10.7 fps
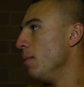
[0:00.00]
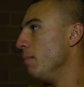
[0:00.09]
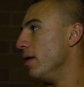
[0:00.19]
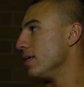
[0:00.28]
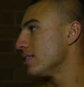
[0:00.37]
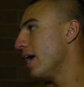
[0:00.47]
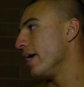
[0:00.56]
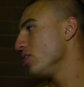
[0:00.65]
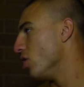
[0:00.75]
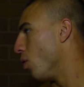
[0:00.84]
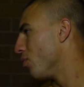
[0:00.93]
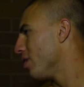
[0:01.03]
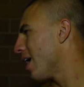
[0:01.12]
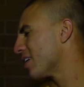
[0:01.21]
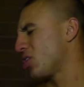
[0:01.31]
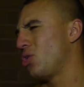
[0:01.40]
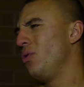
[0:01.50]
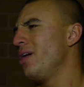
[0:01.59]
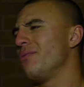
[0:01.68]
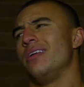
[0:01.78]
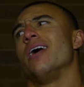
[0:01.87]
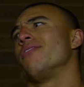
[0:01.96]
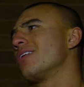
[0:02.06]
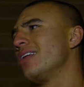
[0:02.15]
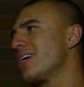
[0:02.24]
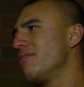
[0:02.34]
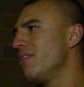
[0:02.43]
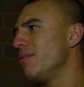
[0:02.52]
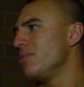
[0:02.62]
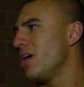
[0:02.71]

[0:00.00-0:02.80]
But it's like, you know, we're not going to quit. We're never going to give up.